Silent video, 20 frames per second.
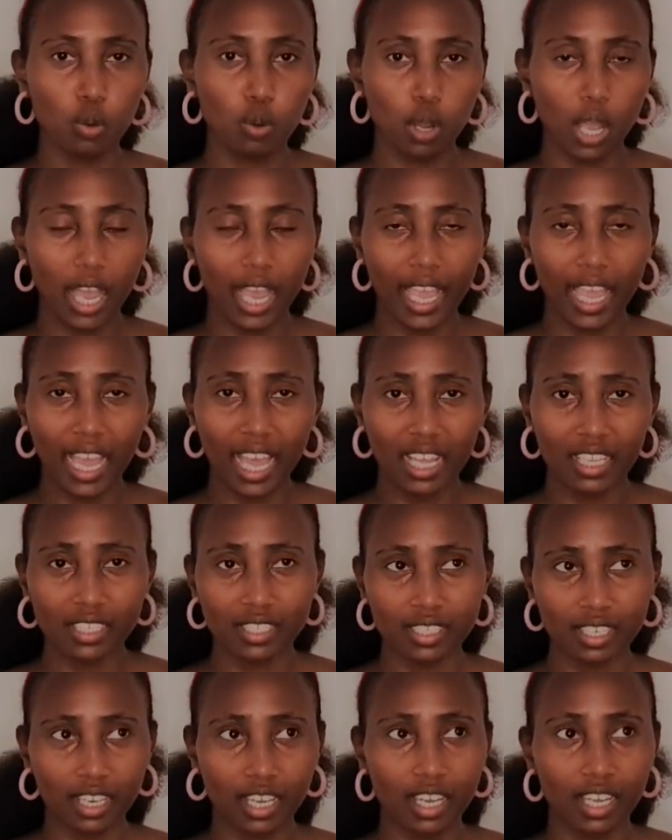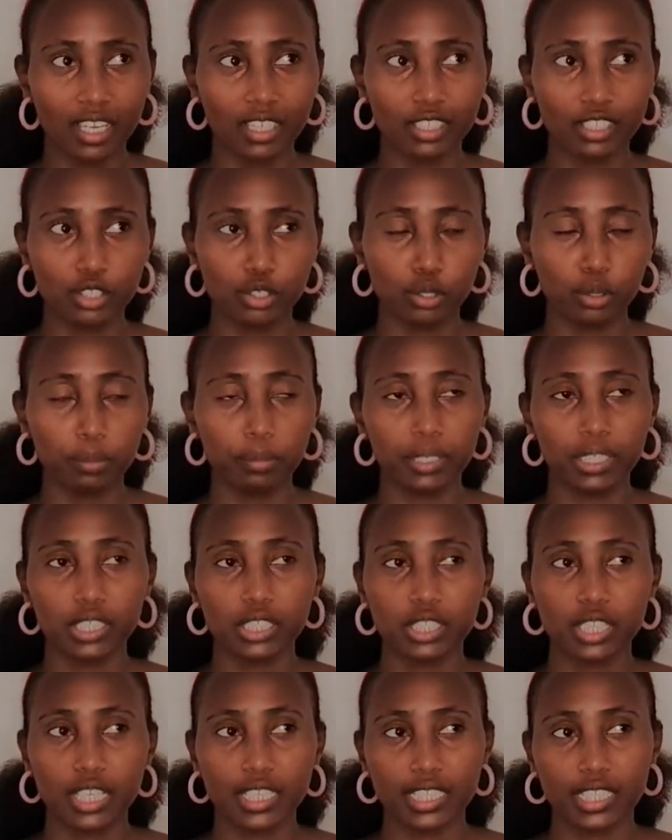I asked her and she told me she
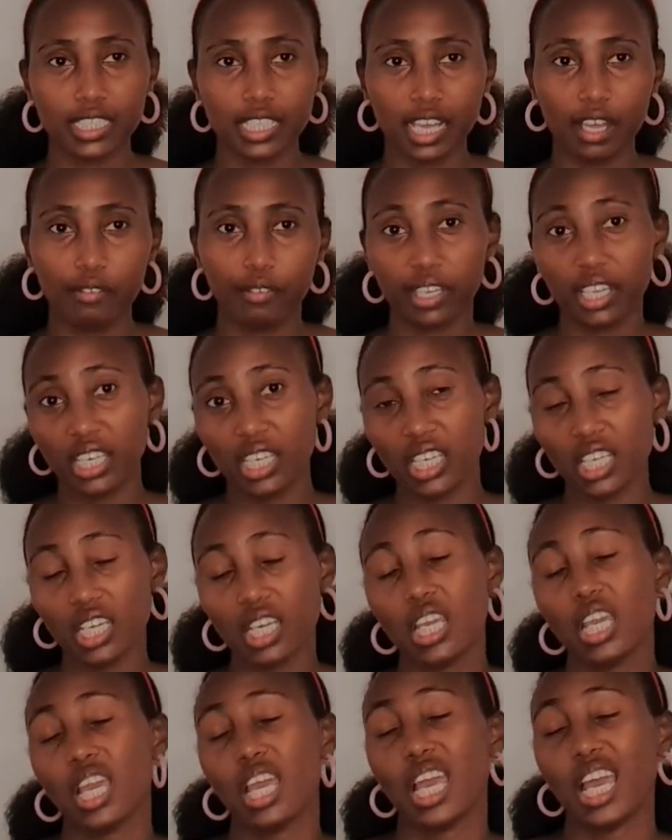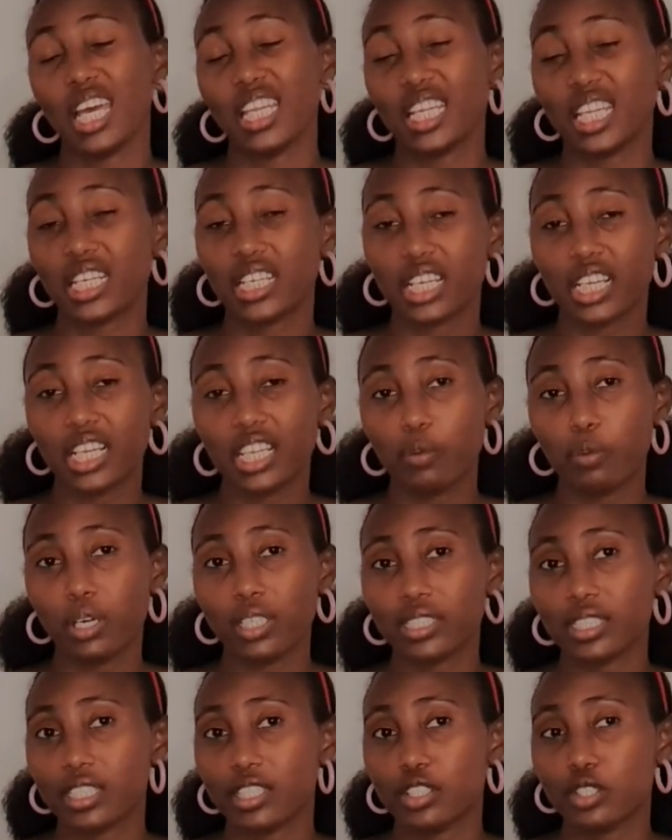doesn't have any and I really
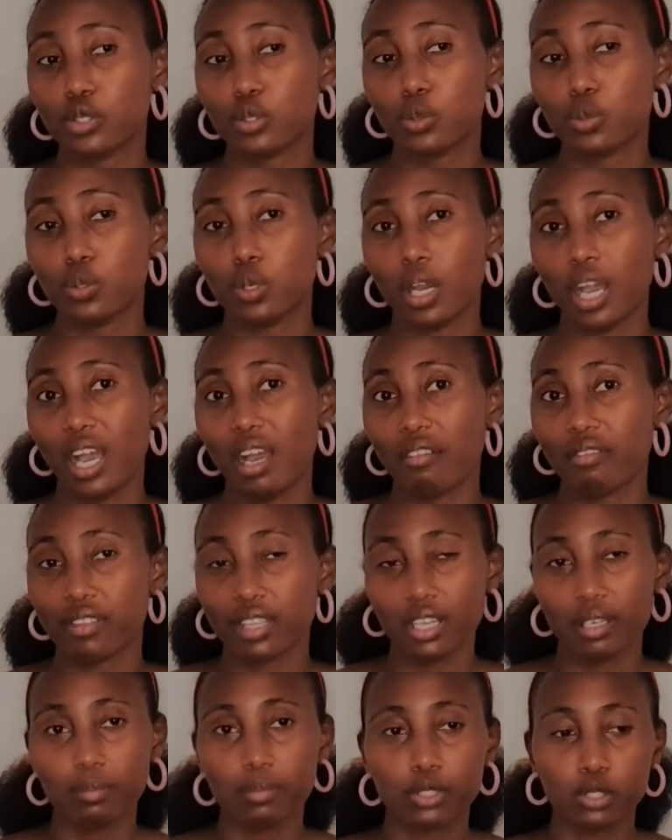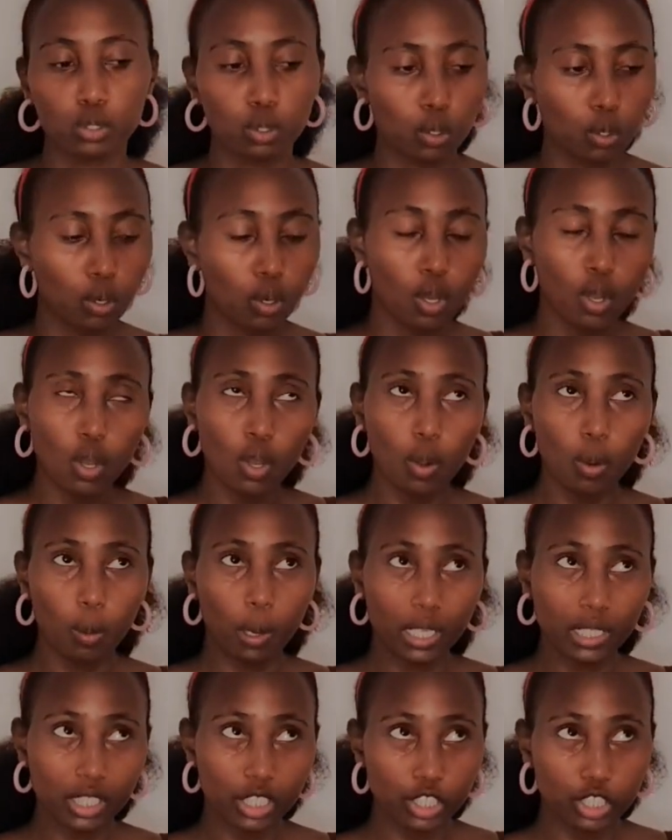wanted to have them. So
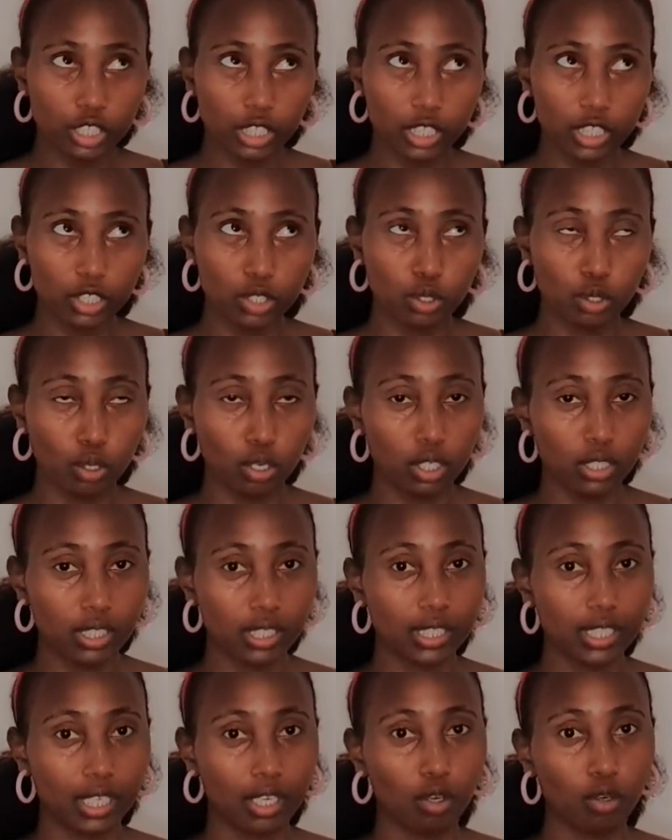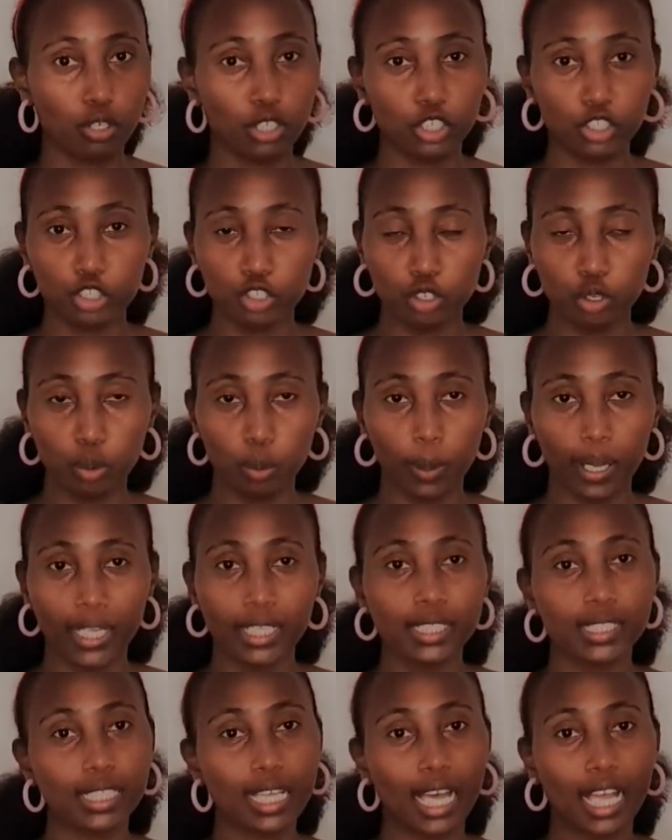once she restocks the original
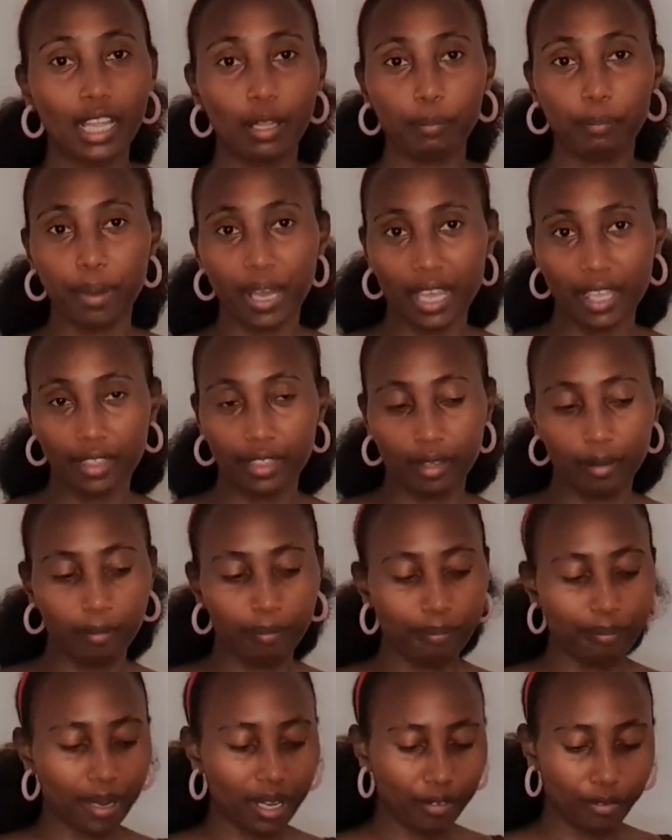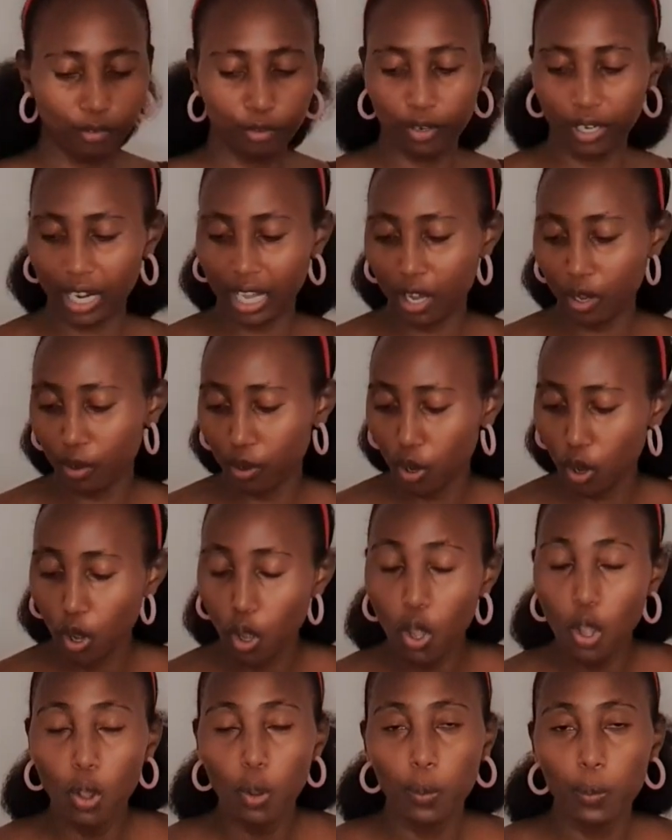ones, I'll buy them. But for now,
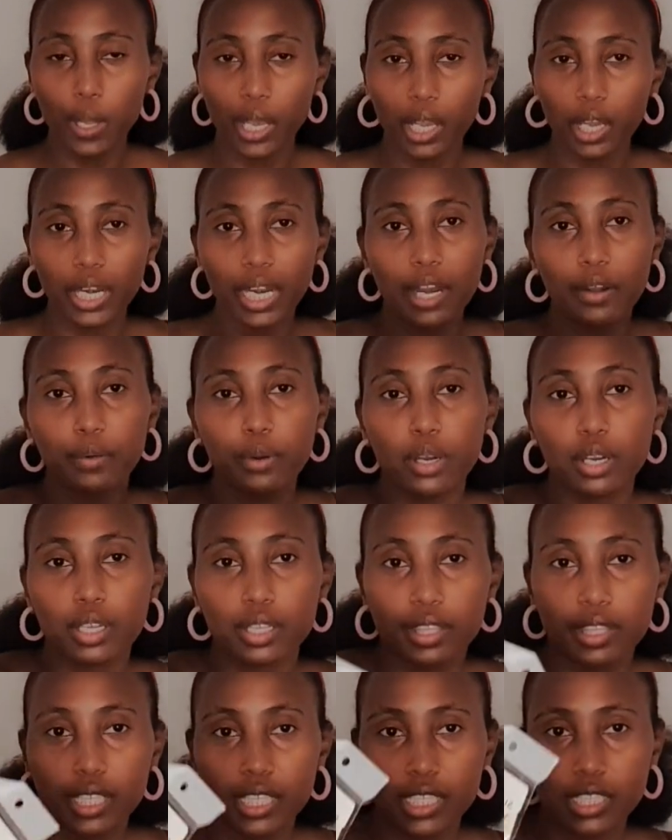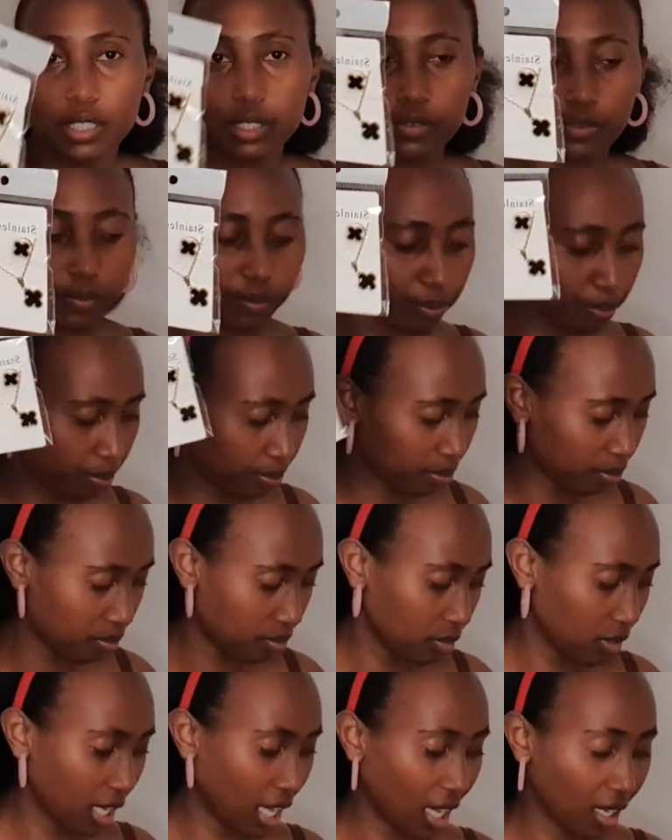we are gonna rock these
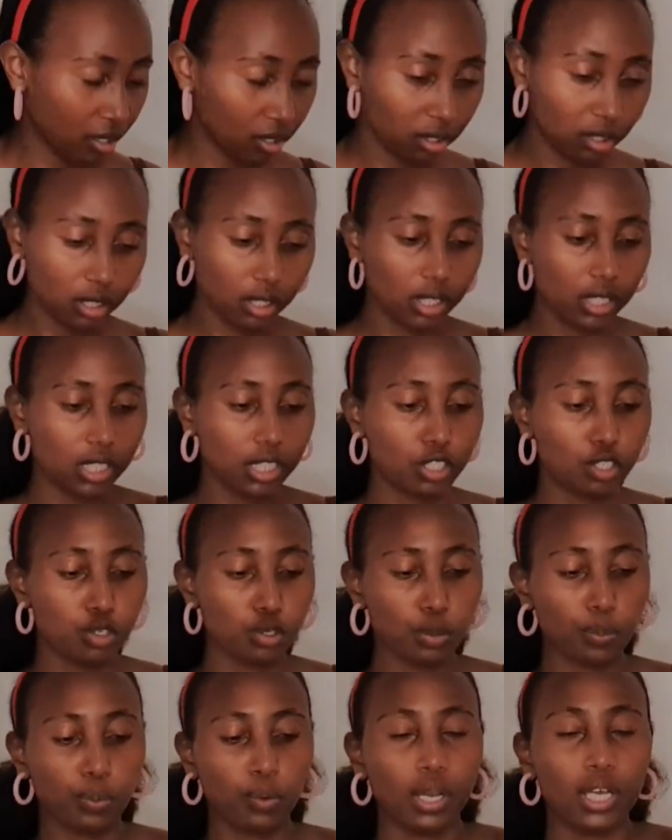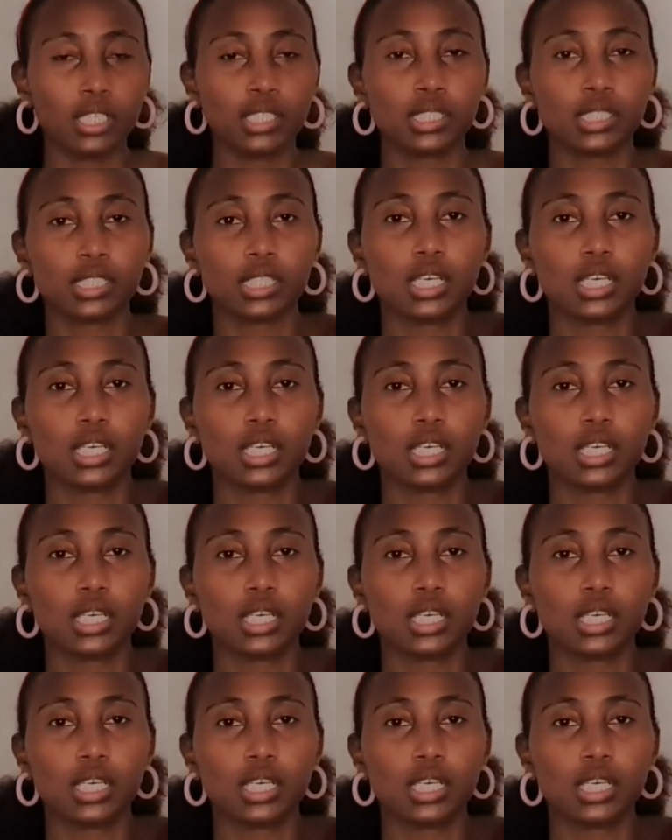dupe ones.